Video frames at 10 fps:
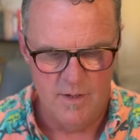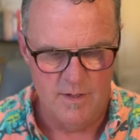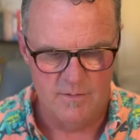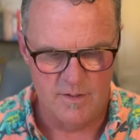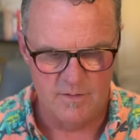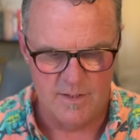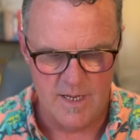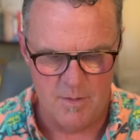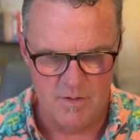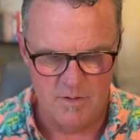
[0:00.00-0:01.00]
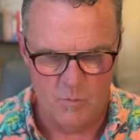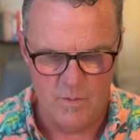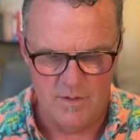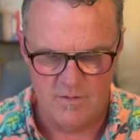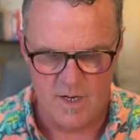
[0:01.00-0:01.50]
It says the cabinet,
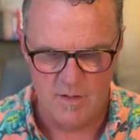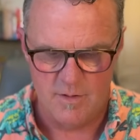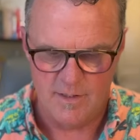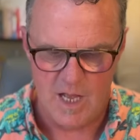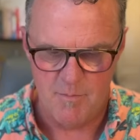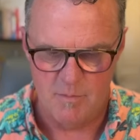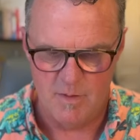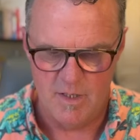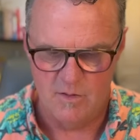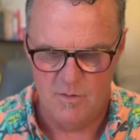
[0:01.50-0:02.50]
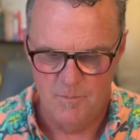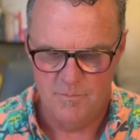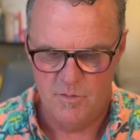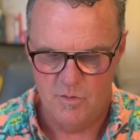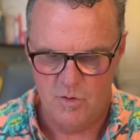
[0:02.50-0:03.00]
we decided the cabinet meeting
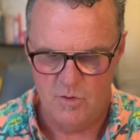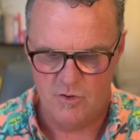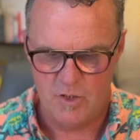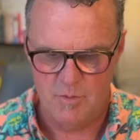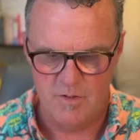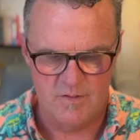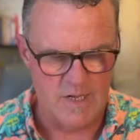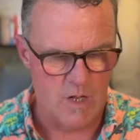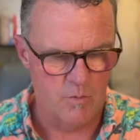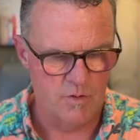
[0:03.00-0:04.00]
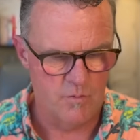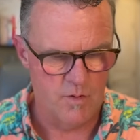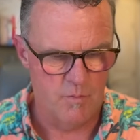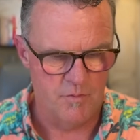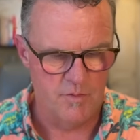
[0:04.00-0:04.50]
to distribute the salaries for the
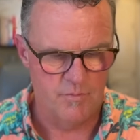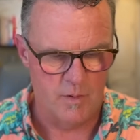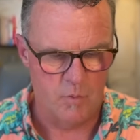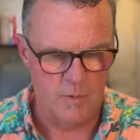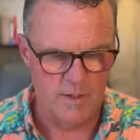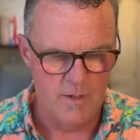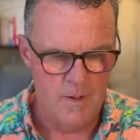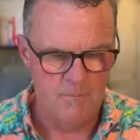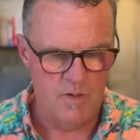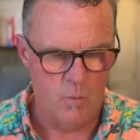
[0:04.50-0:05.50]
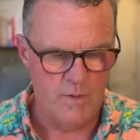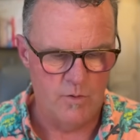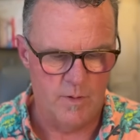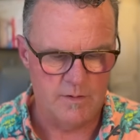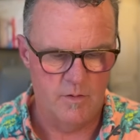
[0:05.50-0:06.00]
month of February, and we
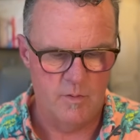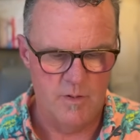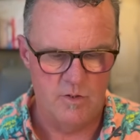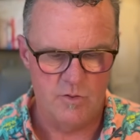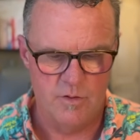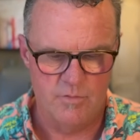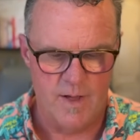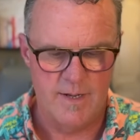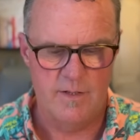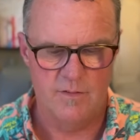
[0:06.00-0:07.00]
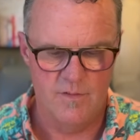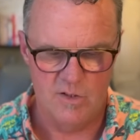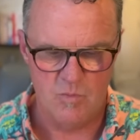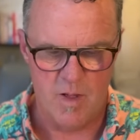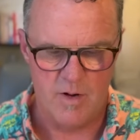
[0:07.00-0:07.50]
directed the Ministry of Finance in
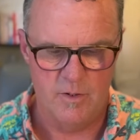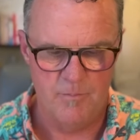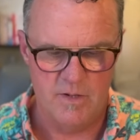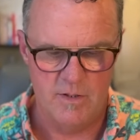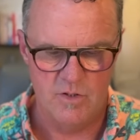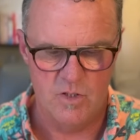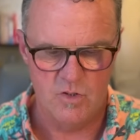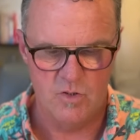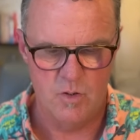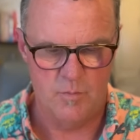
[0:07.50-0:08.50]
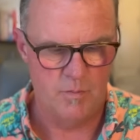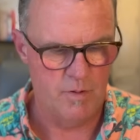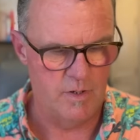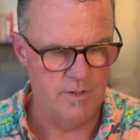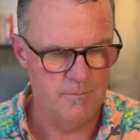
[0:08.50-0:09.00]
this matter, in addition to
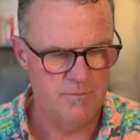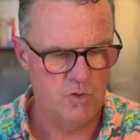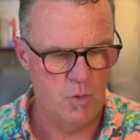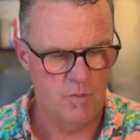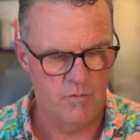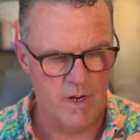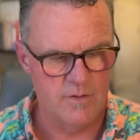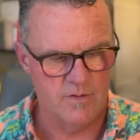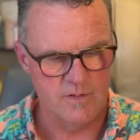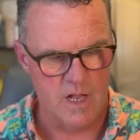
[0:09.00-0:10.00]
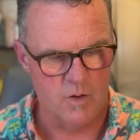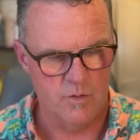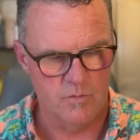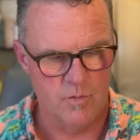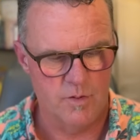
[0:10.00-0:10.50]
preparing to provide the
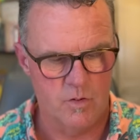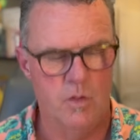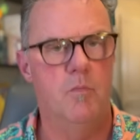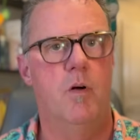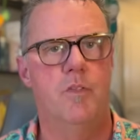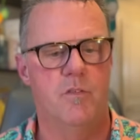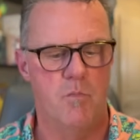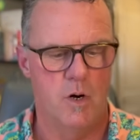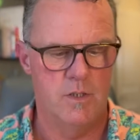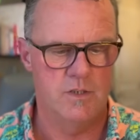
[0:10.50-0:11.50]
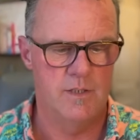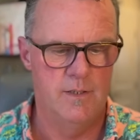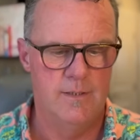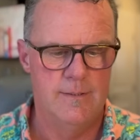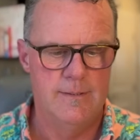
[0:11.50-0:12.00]
salaries for the current month of March
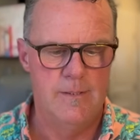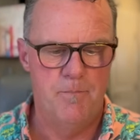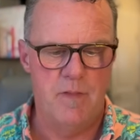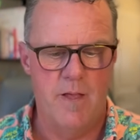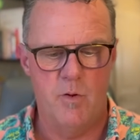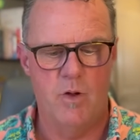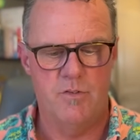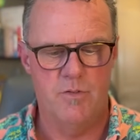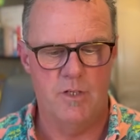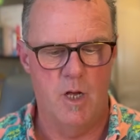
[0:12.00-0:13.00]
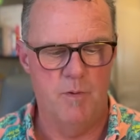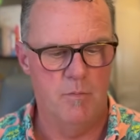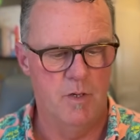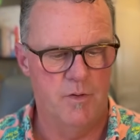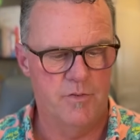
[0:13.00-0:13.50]
and the rest of the coming
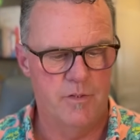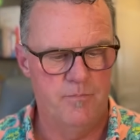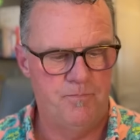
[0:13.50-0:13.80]
months.